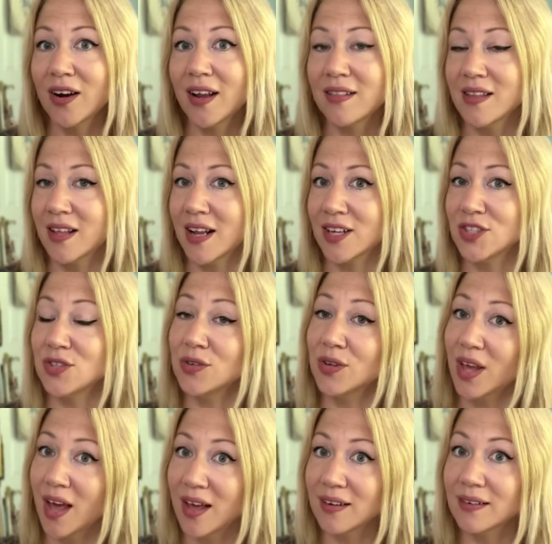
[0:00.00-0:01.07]
and then as you
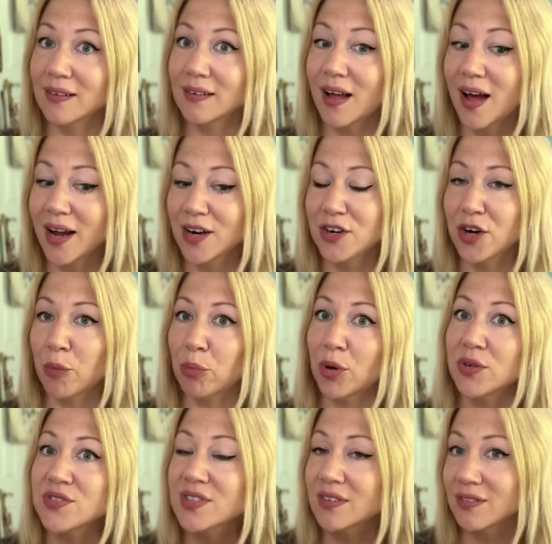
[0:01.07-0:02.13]
get higher
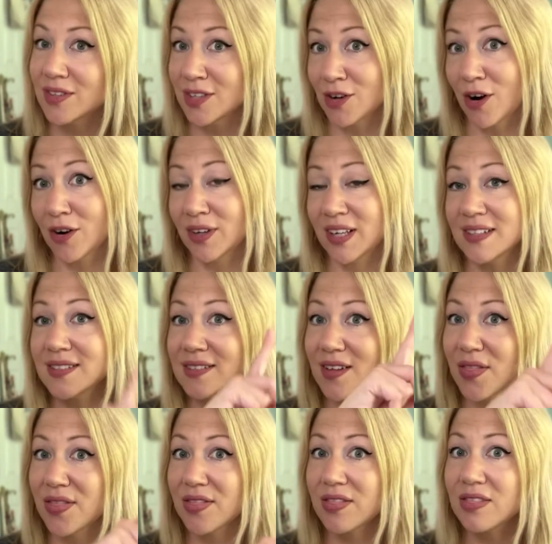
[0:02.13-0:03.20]
numbers, the yarn gets
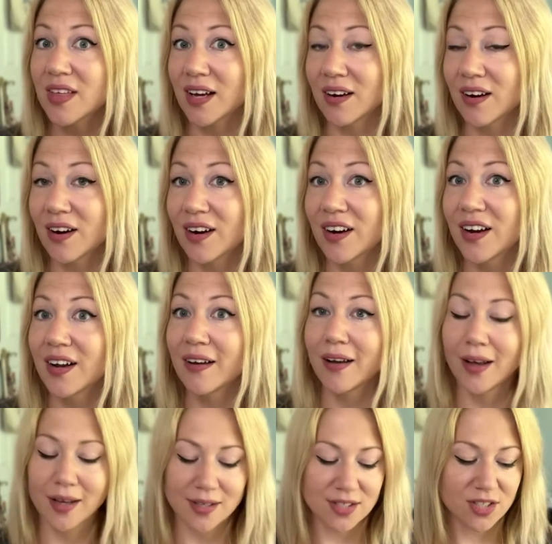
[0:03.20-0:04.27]
thicker.
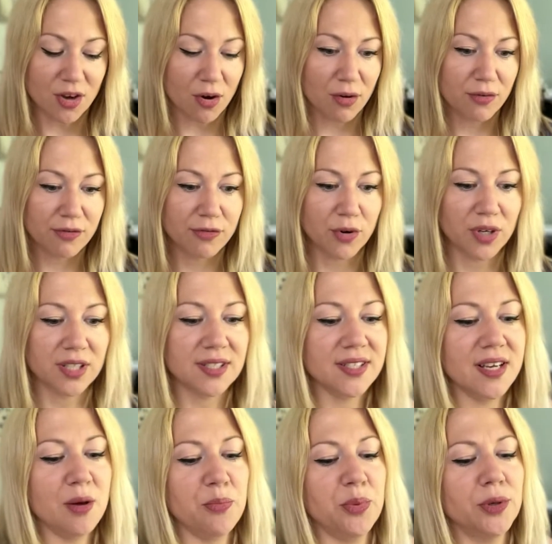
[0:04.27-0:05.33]
So for
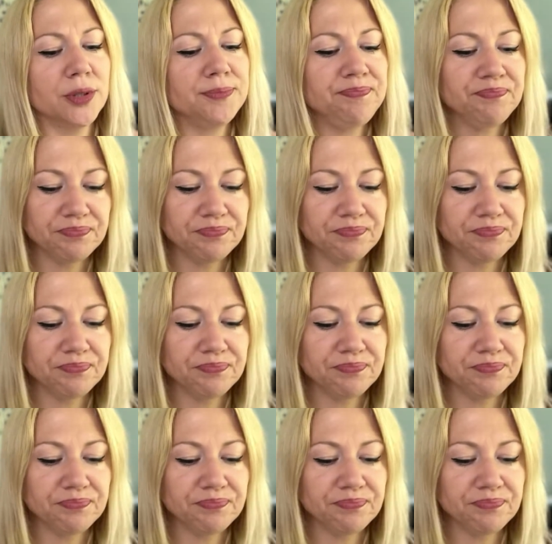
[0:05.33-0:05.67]
example,